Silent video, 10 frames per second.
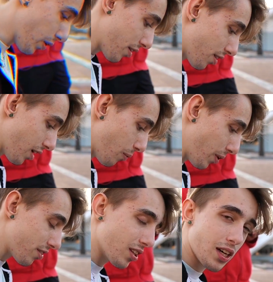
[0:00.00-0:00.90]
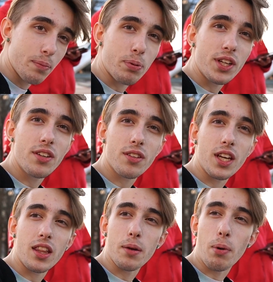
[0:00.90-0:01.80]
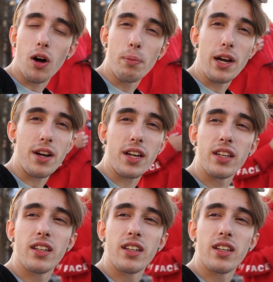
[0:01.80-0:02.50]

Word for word: What's the what's the please get in the ball berry?